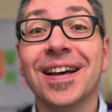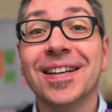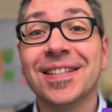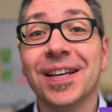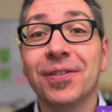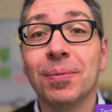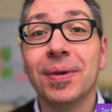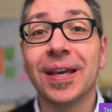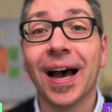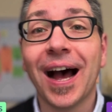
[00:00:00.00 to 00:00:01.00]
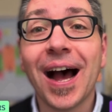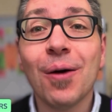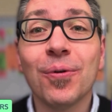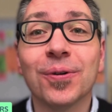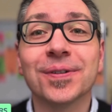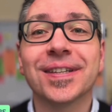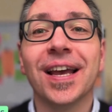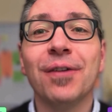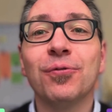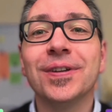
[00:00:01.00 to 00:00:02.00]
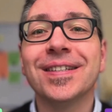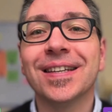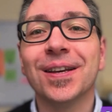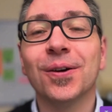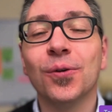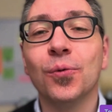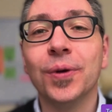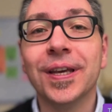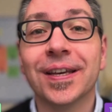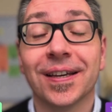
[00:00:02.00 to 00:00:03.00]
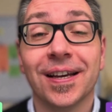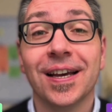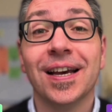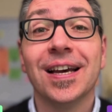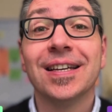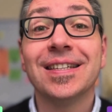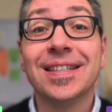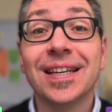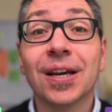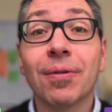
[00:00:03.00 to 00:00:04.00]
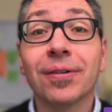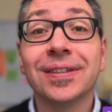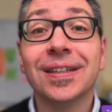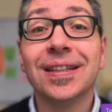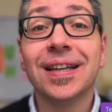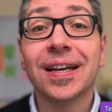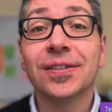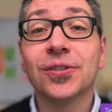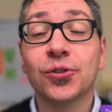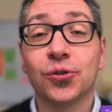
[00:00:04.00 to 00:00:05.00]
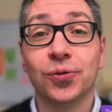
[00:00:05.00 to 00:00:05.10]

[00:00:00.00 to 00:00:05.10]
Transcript: saving me hours every single week. Stick around till the end to